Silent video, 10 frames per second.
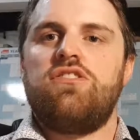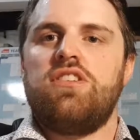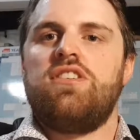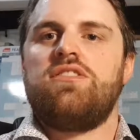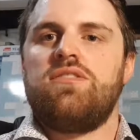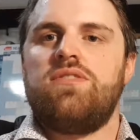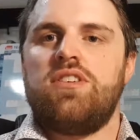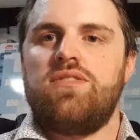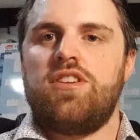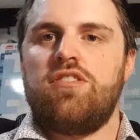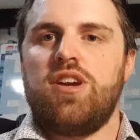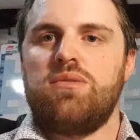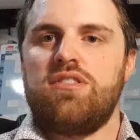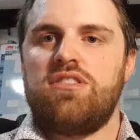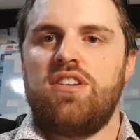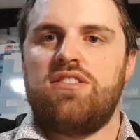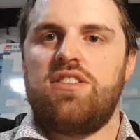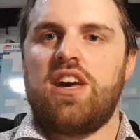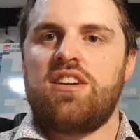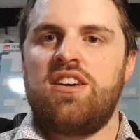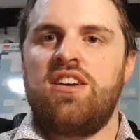series of video games, it's that.